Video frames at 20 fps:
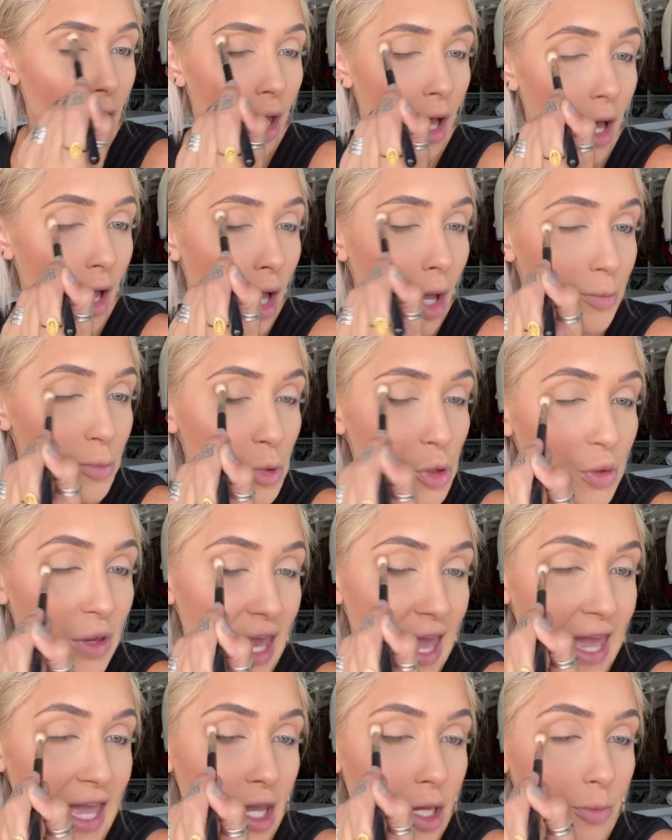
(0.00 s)
um, you
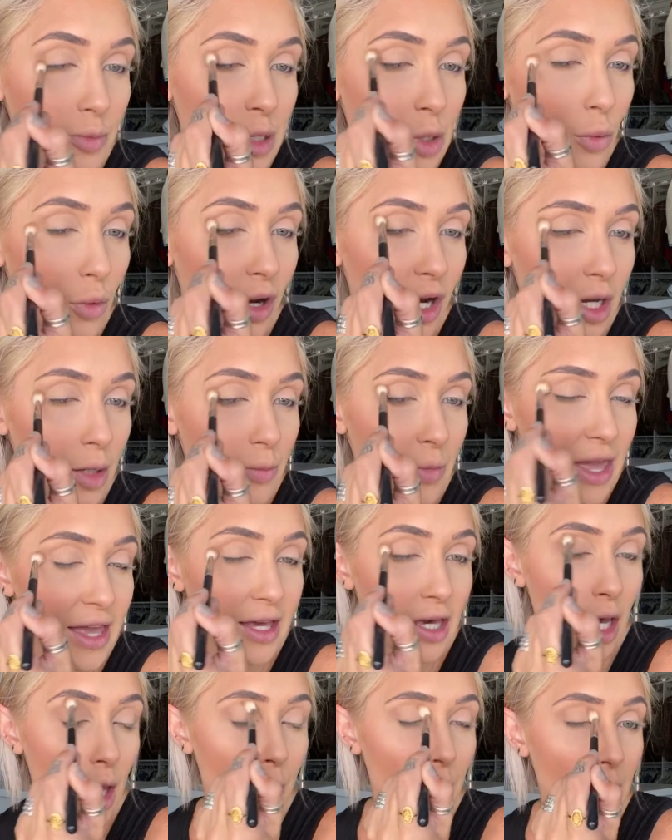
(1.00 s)
can be wearing
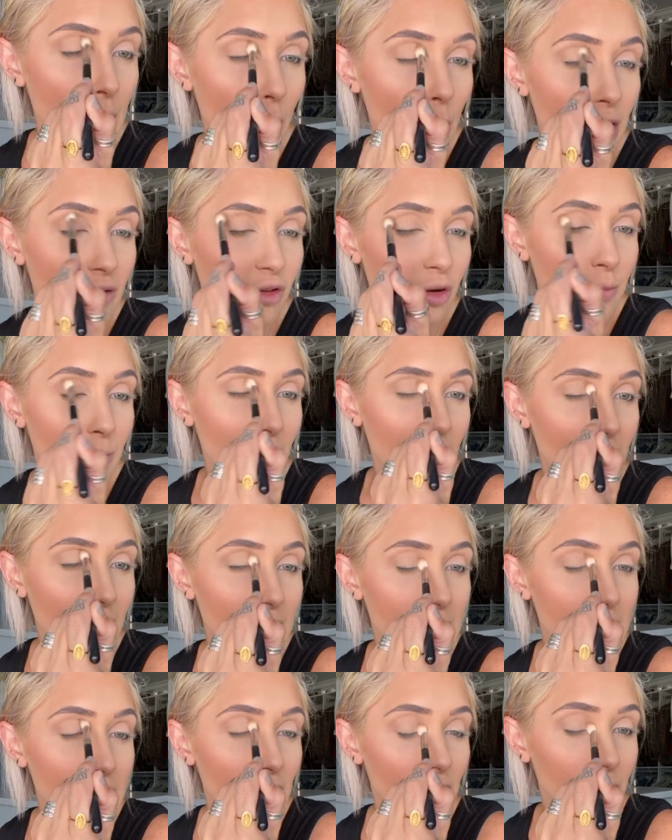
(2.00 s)
makeup, however,
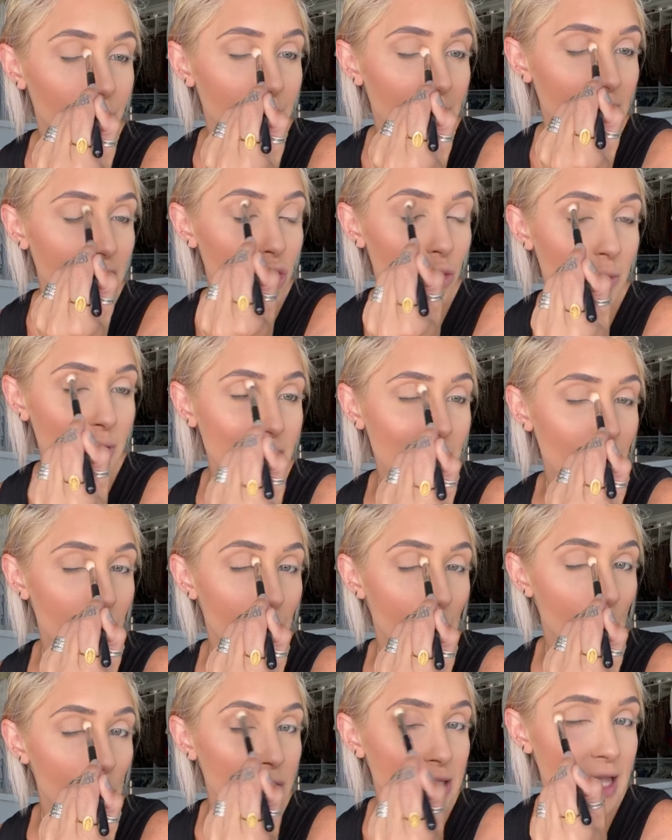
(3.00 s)
my color match will be the
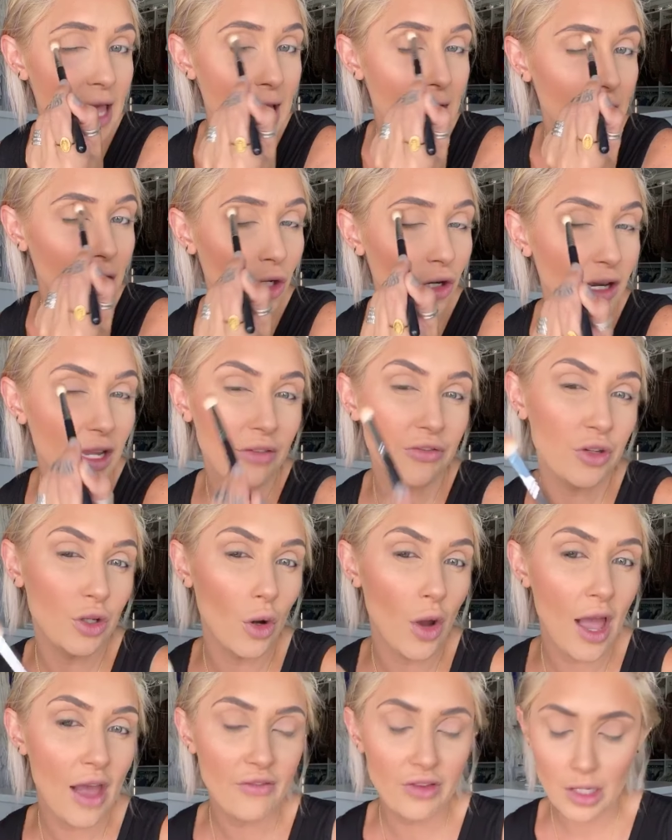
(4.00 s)
most accurate if you
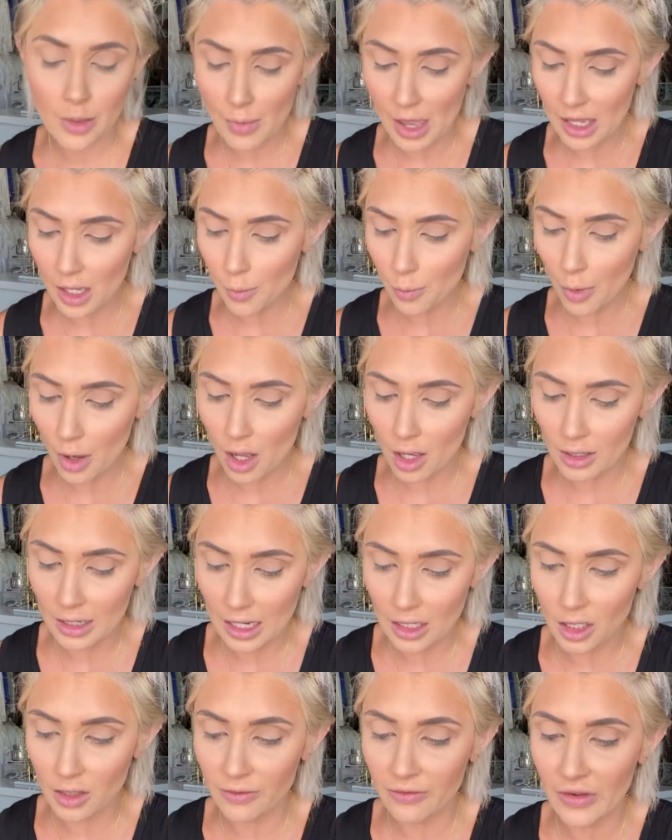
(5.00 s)
don't have any makeup on
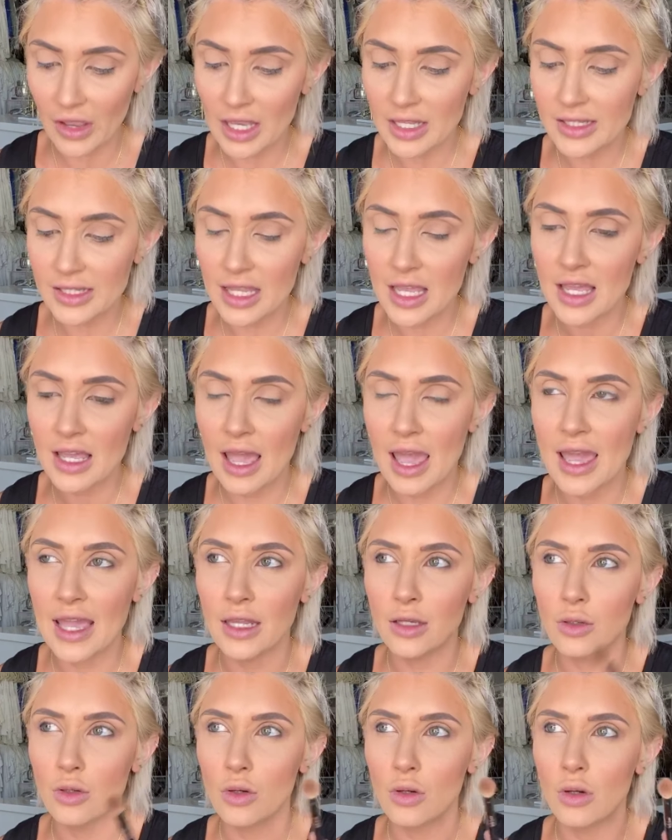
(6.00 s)
and you're facing
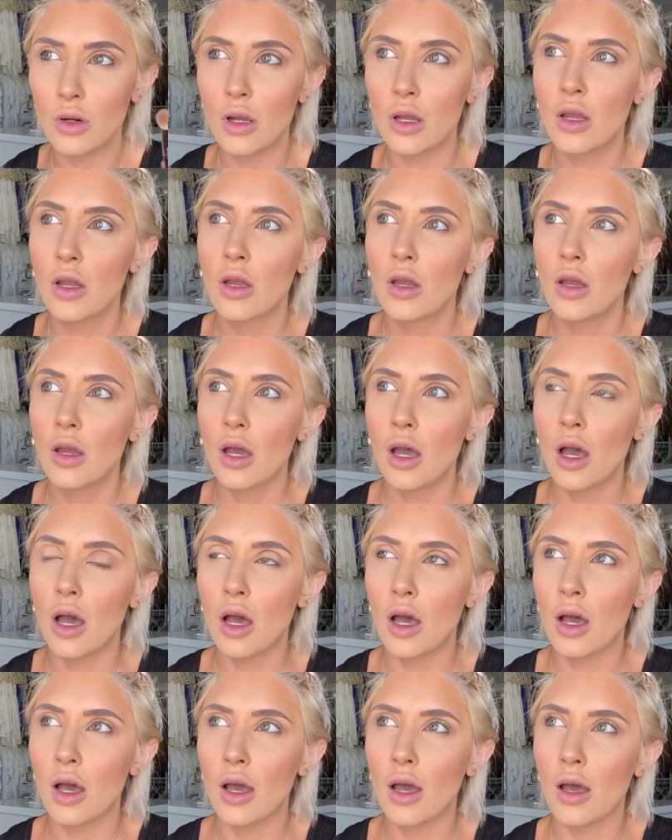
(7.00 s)
a,
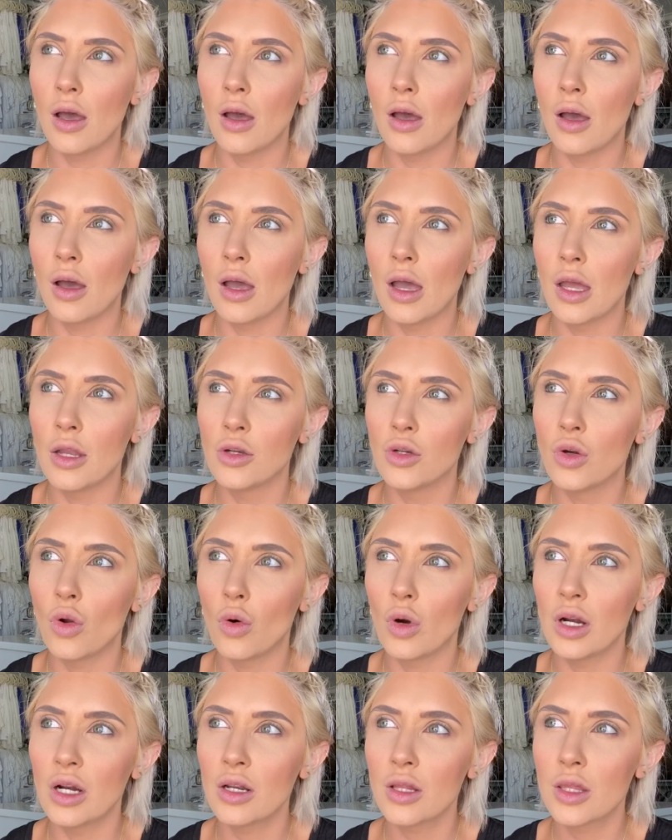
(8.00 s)
uh, a
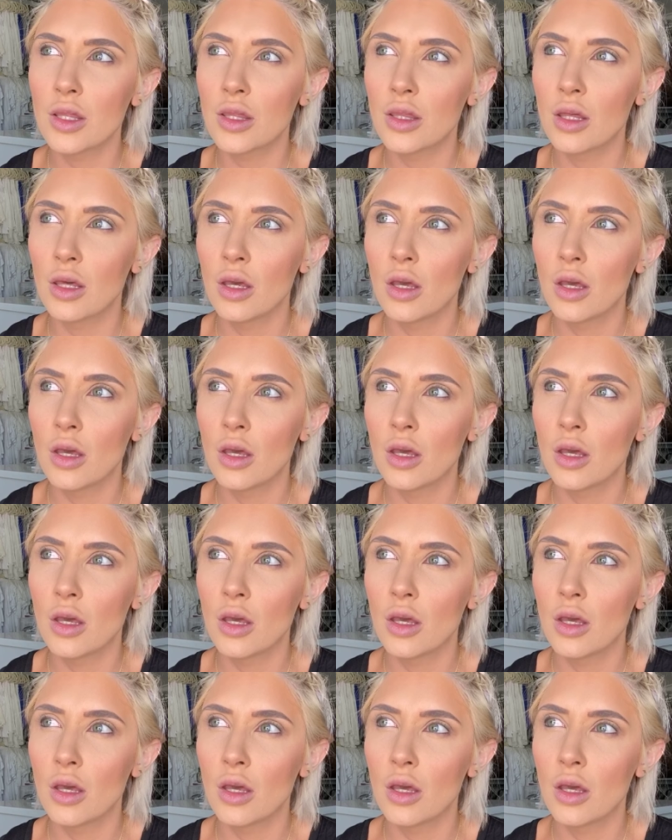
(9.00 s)
north,